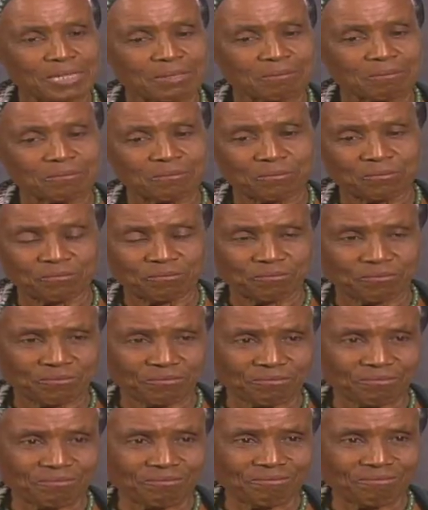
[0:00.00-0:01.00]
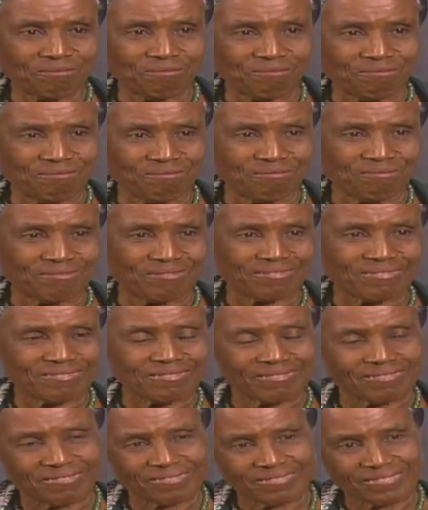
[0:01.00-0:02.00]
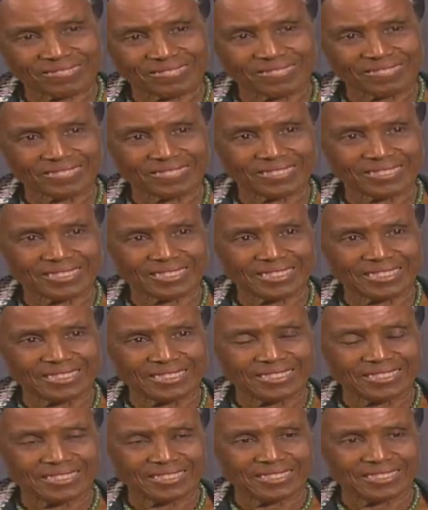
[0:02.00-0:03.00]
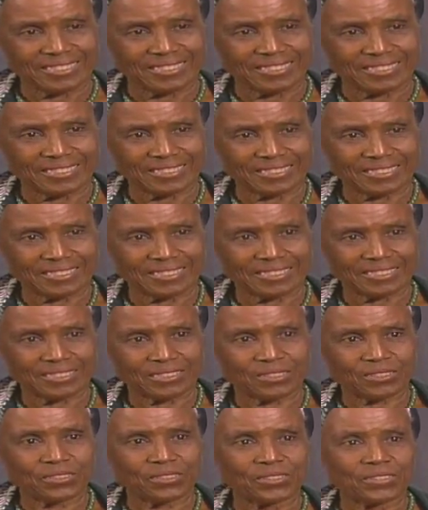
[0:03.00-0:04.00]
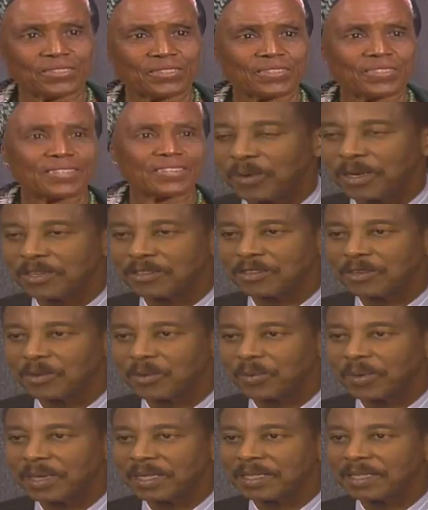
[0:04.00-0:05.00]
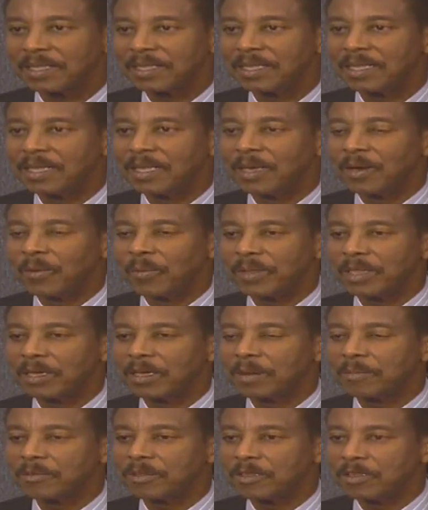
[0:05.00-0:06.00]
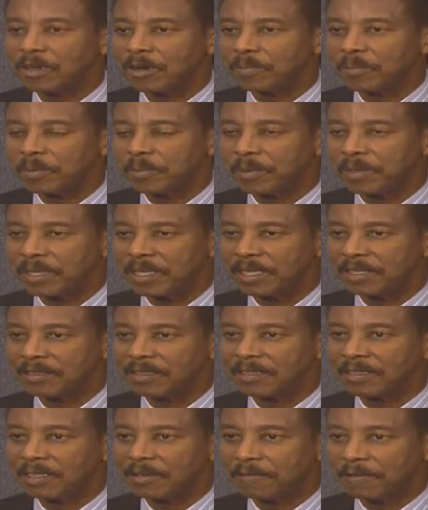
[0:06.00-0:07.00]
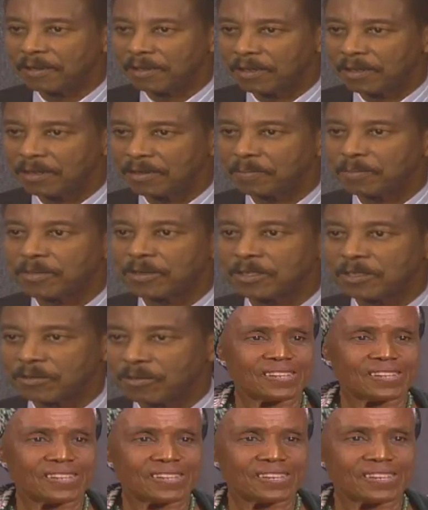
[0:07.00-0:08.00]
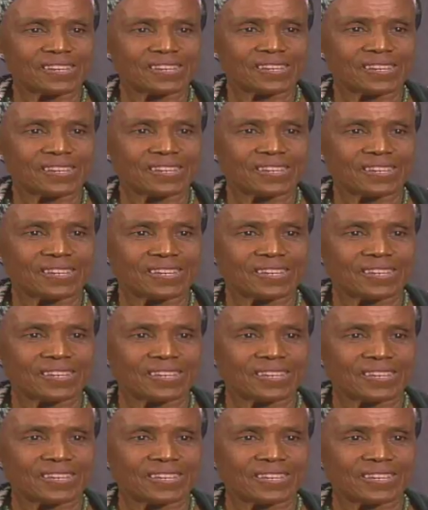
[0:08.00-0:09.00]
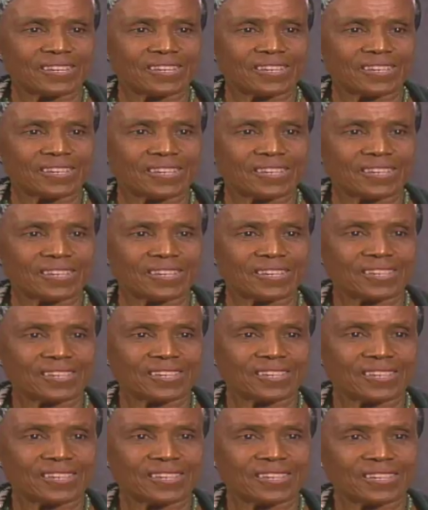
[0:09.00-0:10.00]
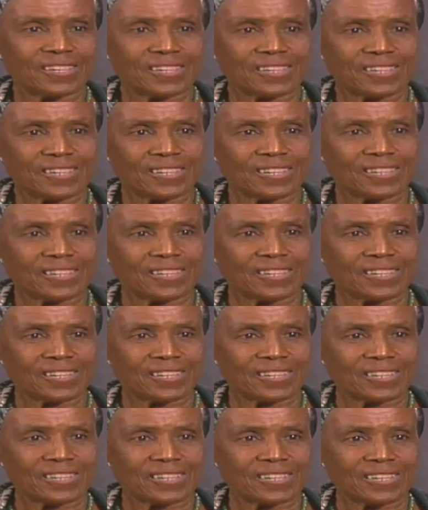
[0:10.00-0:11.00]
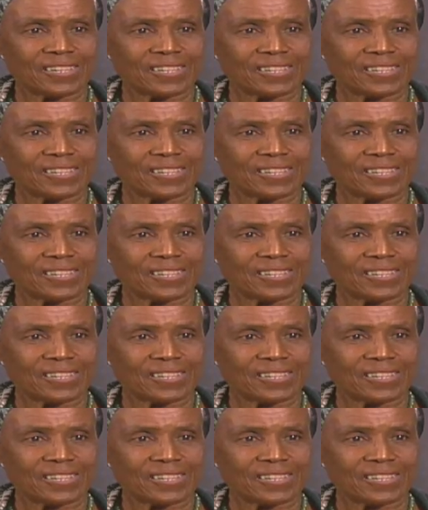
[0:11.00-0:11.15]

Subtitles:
I don't have that much time, doctor, but I only have over a minute, but I have to ask this question quickly. When it comes to young people, is it difficult prescribing medication, or they're reluctant to take it?